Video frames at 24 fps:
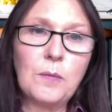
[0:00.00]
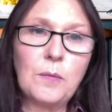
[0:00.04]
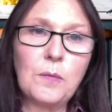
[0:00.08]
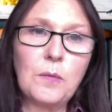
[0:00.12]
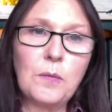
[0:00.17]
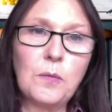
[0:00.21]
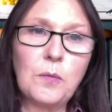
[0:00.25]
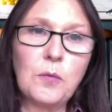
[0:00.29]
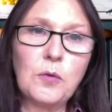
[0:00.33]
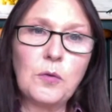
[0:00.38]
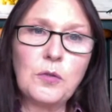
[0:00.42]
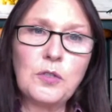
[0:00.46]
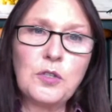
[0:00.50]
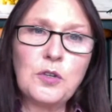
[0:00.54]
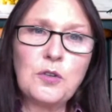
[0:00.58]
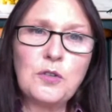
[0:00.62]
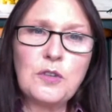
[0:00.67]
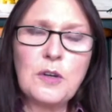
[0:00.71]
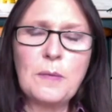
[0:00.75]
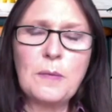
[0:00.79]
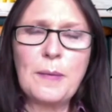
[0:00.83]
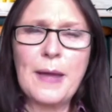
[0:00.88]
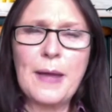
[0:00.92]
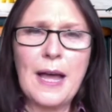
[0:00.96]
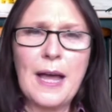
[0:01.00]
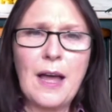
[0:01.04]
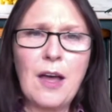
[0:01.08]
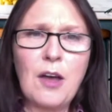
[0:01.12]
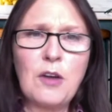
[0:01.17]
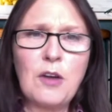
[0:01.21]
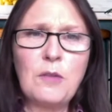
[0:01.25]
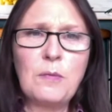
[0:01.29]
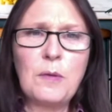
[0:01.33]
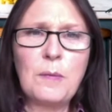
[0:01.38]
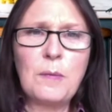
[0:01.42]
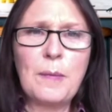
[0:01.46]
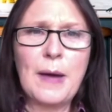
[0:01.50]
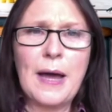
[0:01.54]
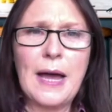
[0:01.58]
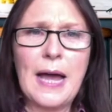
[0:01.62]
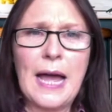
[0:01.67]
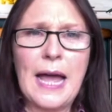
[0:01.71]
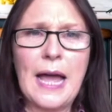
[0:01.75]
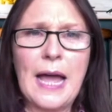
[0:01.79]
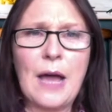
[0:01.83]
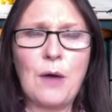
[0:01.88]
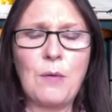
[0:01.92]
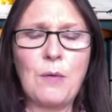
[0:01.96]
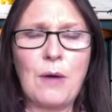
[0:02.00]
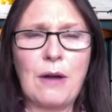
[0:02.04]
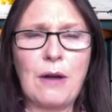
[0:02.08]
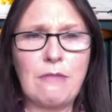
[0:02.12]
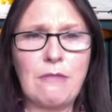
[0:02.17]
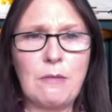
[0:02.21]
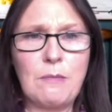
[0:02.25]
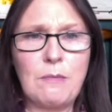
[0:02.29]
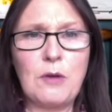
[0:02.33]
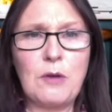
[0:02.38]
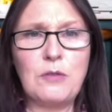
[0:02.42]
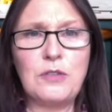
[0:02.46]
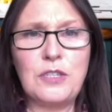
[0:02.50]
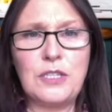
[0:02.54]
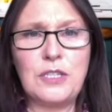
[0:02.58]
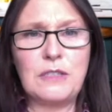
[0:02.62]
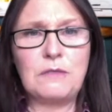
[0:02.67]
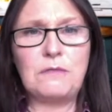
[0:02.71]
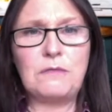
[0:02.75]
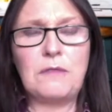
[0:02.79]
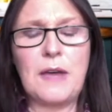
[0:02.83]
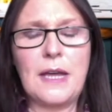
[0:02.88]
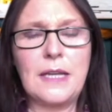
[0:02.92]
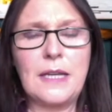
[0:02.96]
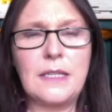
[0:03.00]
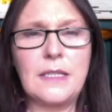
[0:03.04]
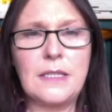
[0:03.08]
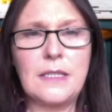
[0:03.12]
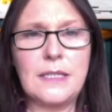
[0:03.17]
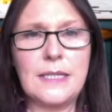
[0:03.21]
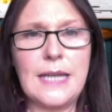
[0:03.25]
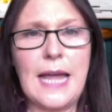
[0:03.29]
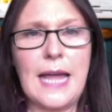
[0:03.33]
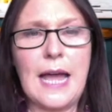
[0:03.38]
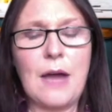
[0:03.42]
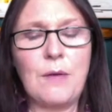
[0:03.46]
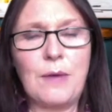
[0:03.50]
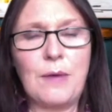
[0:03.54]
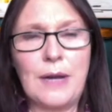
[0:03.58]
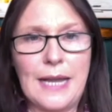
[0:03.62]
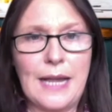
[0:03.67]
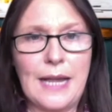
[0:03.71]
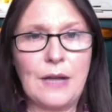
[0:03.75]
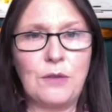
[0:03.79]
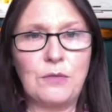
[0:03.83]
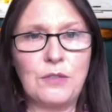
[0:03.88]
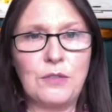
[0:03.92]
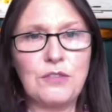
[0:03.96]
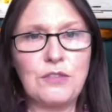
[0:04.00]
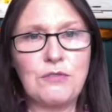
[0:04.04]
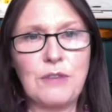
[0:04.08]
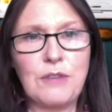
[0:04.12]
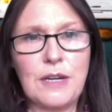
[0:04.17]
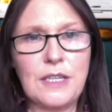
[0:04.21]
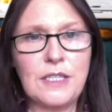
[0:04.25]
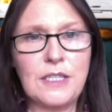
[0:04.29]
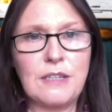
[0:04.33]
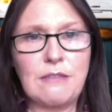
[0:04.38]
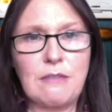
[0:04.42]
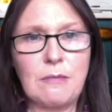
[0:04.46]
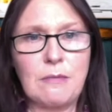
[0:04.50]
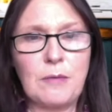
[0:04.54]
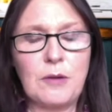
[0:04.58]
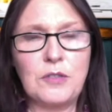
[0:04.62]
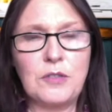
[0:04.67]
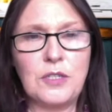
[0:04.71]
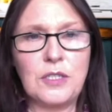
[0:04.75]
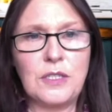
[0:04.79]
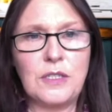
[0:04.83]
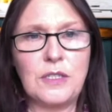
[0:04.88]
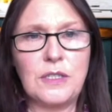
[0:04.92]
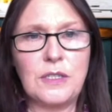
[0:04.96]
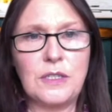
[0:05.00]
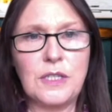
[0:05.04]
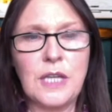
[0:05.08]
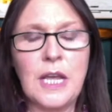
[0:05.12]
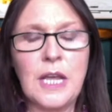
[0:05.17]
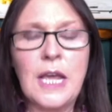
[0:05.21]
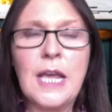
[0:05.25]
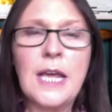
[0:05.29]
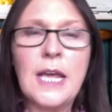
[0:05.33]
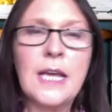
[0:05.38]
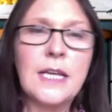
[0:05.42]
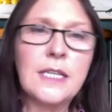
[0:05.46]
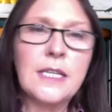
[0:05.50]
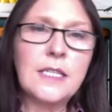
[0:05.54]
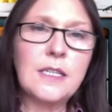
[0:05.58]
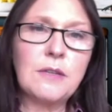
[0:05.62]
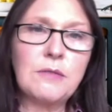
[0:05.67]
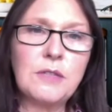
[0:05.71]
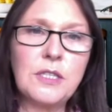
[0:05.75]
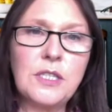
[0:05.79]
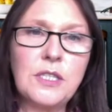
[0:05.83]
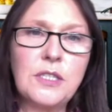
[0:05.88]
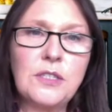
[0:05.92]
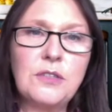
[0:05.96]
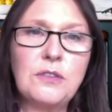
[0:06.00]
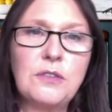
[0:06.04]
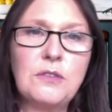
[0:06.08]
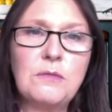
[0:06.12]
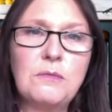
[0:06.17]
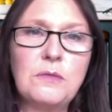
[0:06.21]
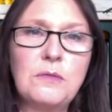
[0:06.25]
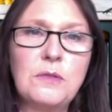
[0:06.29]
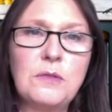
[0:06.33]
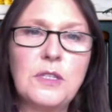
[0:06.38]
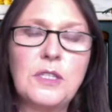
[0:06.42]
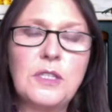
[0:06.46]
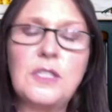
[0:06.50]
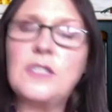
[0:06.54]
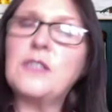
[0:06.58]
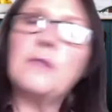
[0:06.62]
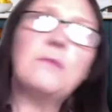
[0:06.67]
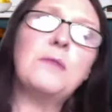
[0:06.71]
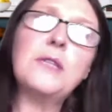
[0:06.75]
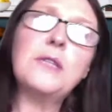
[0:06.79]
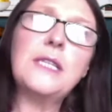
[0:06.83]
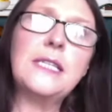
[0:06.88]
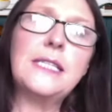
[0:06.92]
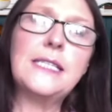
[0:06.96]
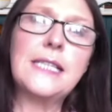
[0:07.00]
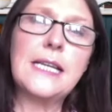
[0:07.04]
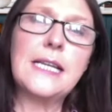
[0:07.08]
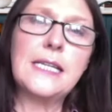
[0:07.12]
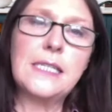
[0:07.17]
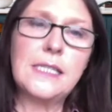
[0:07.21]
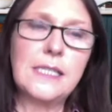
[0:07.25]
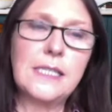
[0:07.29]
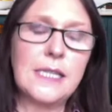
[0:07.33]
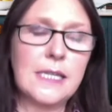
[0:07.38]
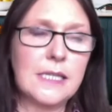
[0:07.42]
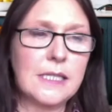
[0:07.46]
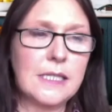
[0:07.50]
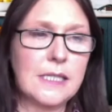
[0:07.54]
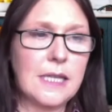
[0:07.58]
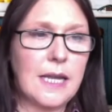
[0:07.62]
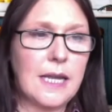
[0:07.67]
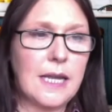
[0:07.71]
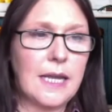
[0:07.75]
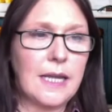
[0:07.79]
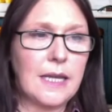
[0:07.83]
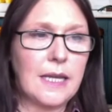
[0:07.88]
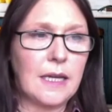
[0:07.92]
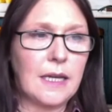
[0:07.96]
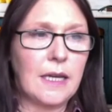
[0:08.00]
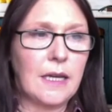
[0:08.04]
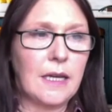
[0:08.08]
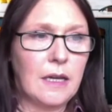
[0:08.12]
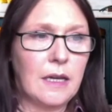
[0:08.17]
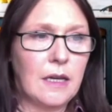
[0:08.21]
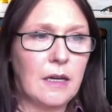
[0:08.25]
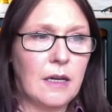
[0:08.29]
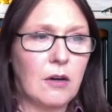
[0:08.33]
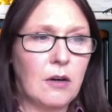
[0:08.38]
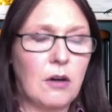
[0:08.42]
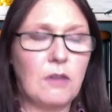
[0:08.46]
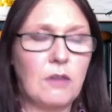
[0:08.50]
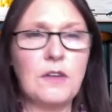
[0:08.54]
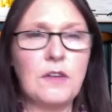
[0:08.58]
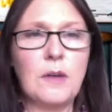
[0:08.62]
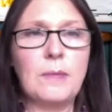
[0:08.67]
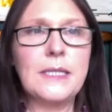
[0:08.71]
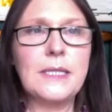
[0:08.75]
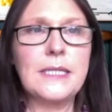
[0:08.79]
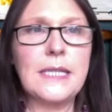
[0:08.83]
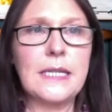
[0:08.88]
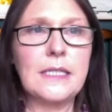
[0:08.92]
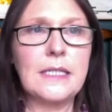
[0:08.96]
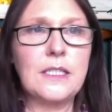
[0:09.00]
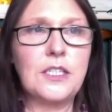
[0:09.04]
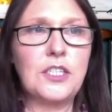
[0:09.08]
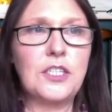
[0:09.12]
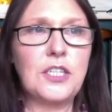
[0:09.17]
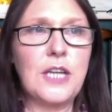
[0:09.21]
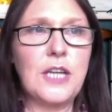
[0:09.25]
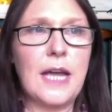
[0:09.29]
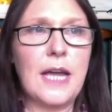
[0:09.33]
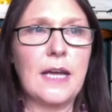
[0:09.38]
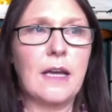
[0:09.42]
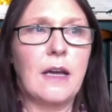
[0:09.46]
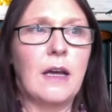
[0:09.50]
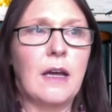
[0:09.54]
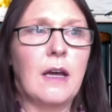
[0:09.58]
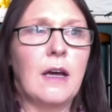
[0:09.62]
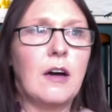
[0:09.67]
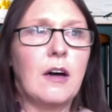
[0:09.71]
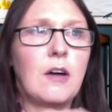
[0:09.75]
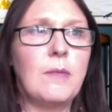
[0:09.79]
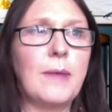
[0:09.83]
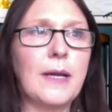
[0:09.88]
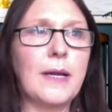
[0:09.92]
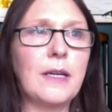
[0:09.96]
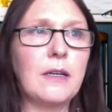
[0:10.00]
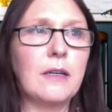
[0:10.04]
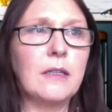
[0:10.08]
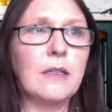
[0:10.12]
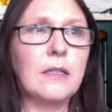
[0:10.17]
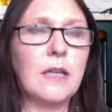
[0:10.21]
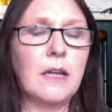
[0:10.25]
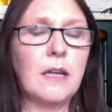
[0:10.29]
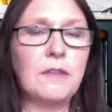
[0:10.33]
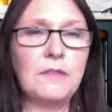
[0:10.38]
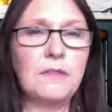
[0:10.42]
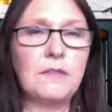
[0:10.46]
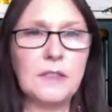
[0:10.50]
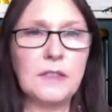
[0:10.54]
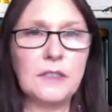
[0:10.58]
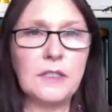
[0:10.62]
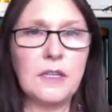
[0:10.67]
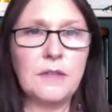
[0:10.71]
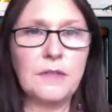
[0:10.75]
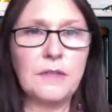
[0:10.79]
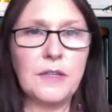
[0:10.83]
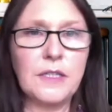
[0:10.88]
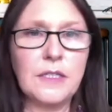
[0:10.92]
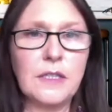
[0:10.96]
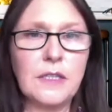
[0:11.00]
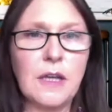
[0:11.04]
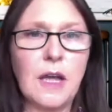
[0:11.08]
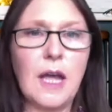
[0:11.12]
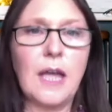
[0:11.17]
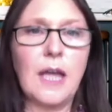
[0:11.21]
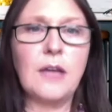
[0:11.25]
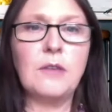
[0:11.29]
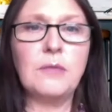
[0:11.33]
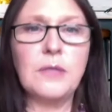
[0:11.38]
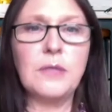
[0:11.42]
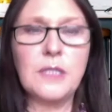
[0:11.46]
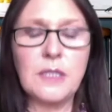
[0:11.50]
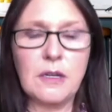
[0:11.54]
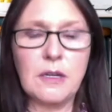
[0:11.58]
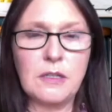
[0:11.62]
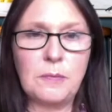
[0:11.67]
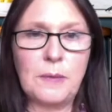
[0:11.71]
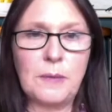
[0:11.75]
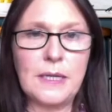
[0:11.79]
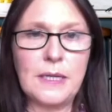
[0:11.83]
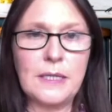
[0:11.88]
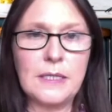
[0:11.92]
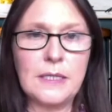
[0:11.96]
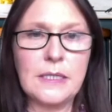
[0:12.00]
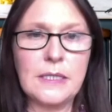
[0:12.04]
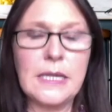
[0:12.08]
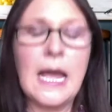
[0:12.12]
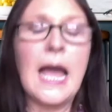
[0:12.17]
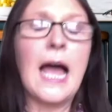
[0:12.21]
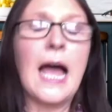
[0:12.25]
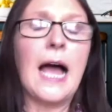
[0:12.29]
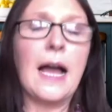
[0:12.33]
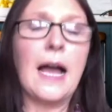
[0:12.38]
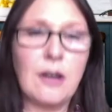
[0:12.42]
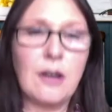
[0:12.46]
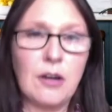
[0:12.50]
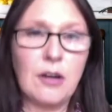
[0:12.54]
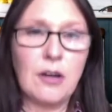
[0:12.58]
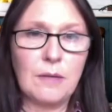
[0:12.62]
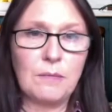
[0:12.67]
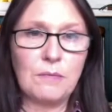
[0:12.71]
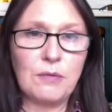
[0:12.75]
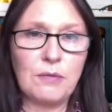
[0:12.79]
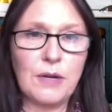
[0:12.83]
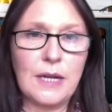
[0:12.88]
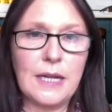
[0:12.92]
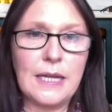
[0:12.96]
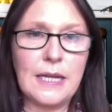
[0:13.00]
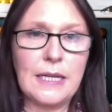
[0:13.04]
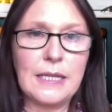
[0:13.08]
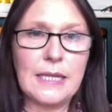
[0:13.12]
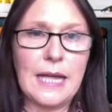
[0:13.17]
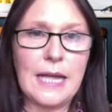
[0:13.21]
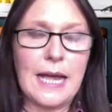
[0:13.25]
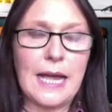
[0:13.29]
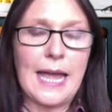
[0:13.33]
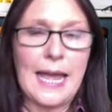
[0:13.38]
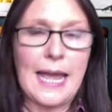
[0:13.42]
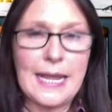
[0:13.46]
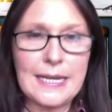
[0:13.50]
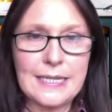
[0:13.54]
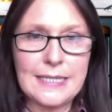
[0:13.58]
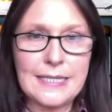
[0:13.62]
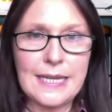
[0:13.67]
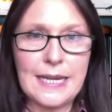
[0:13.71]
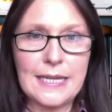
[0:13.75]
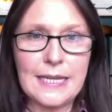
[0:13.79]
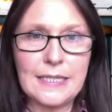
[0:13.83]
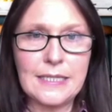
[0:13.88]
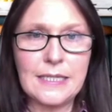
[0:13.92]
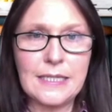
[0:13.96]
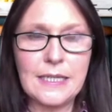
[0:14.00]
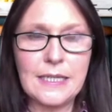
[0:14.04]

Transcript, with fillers: We'll talk a bit, I hope, about how our emotions affect us and how our language creates our emotions. So as soon as somebody says things like, oh, I've got my standards check, oh my God, I feel nervous, I always go to pieces, I can't breathe, I hate it,